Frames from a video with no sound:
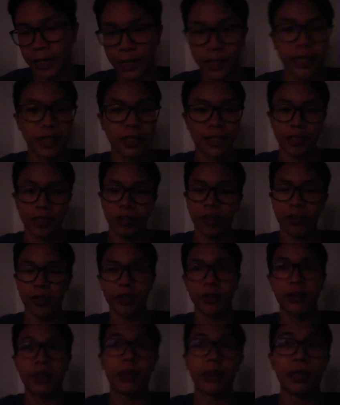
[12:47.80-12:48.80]
And this,
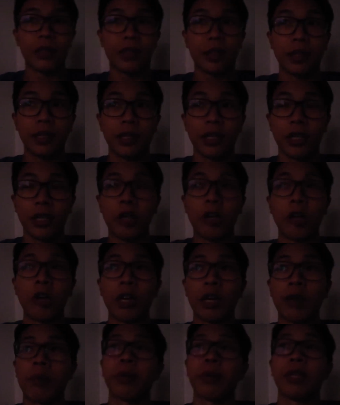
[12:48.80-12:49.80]

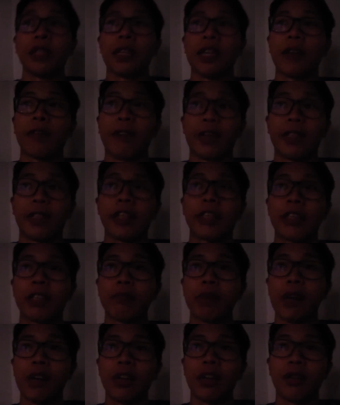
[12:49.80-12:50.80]
I mean, if I
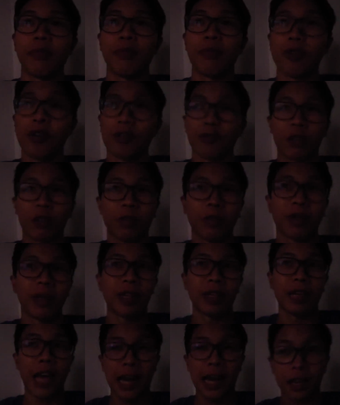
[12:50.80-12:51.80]
think about it more from
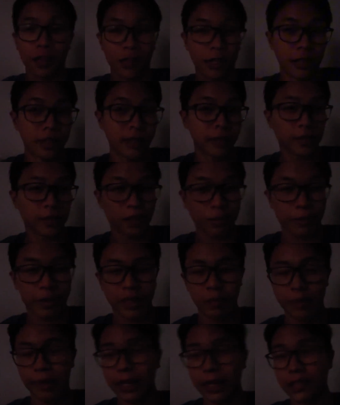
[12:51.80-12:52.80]
an analytical
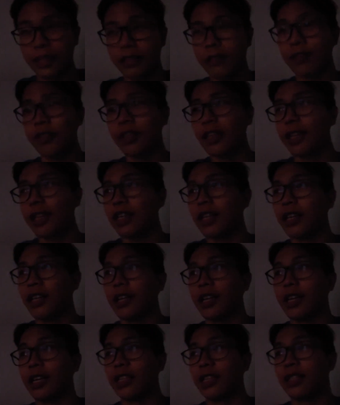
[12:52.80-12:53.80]
perspective,
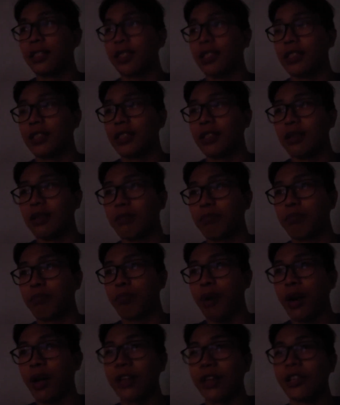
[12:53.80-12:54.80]
it's
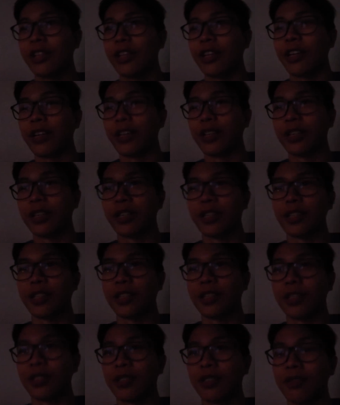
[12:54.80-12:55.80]
punishing
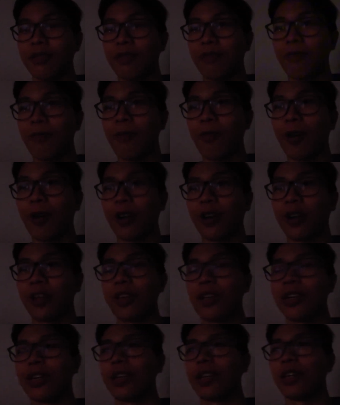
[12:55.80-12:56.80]
her
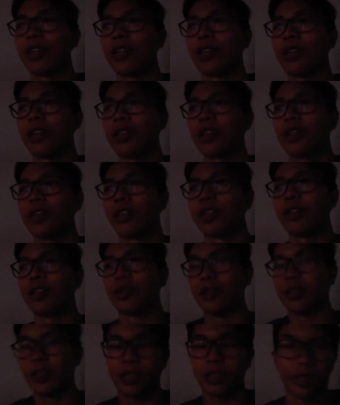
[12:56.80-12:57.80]
for,
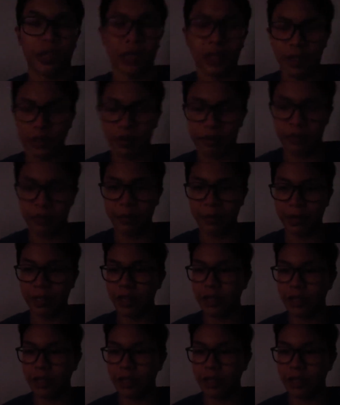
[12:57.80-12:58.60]
a